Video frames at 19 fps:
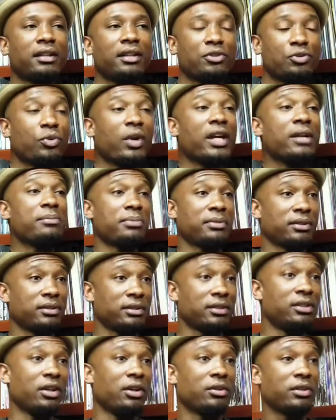there's rape,
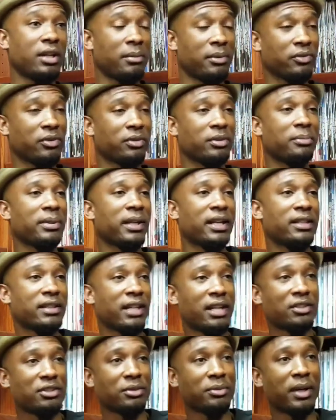you know, coming from the
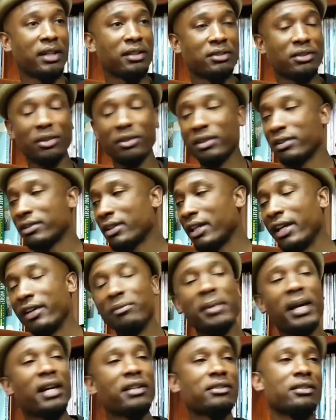plantation, right? So the
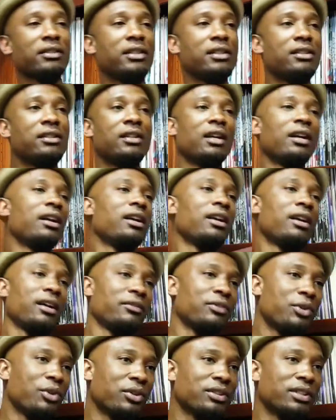slave master, he,
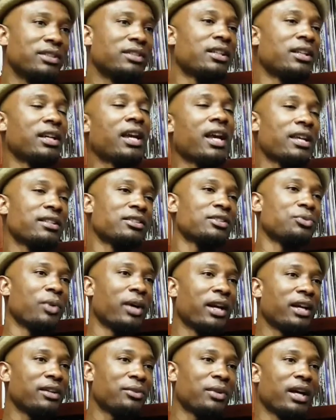of course, he has his
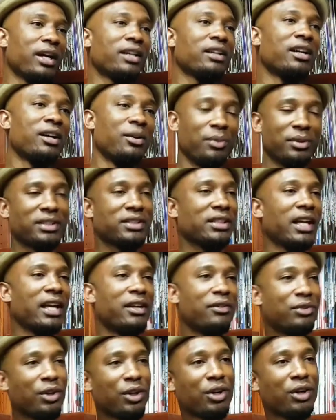way, right, with the
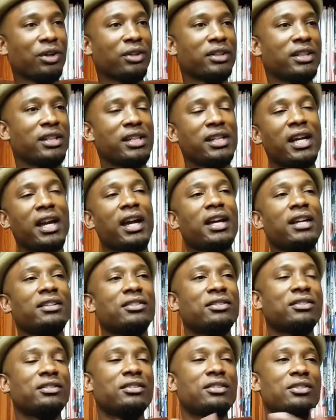slave girl, and he
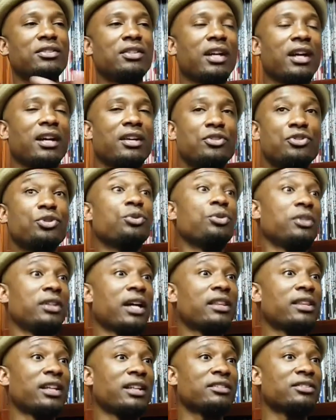has
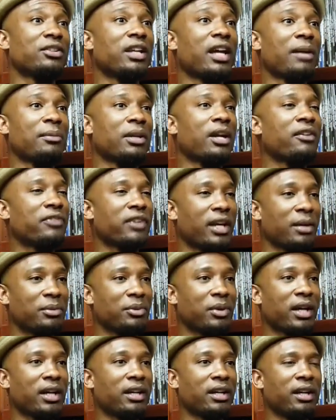Julia, I think is her name in our
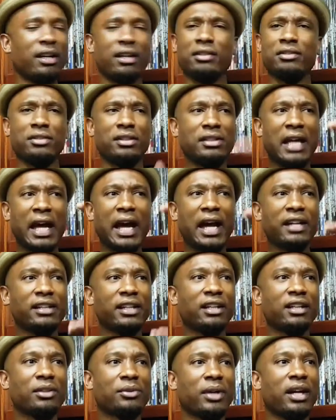family, right? She's high
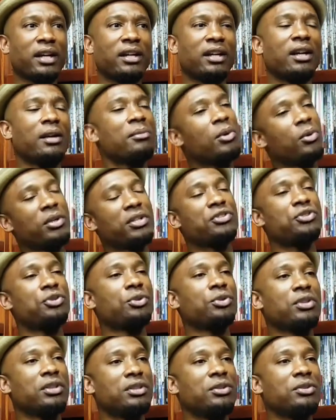yellow, right? But what does
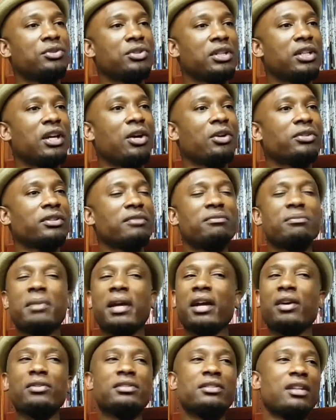Julia do? She goes and
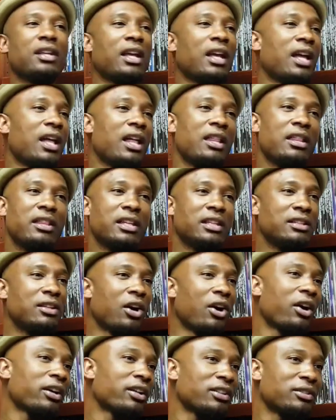marries the
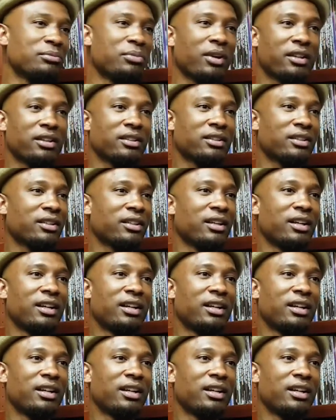darkest brother